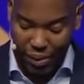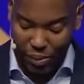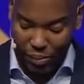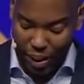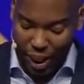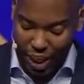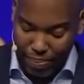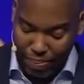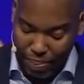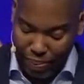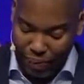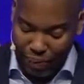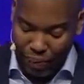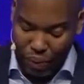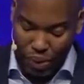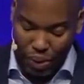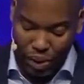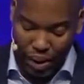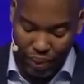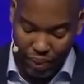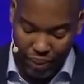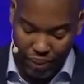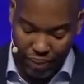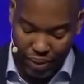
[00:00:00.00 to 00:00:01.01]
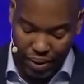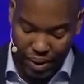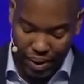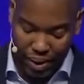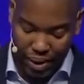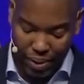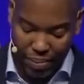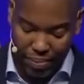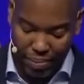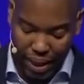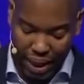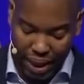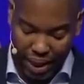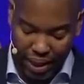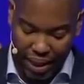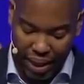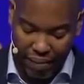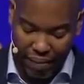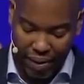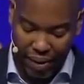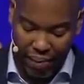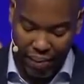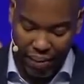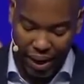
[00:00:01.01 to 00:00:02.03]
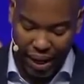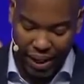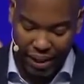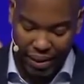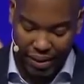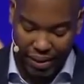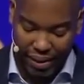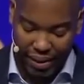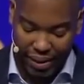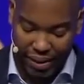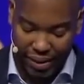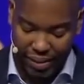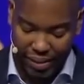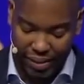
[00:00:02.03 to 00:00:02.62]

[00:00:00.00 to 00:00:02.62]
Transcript: white before being given rights.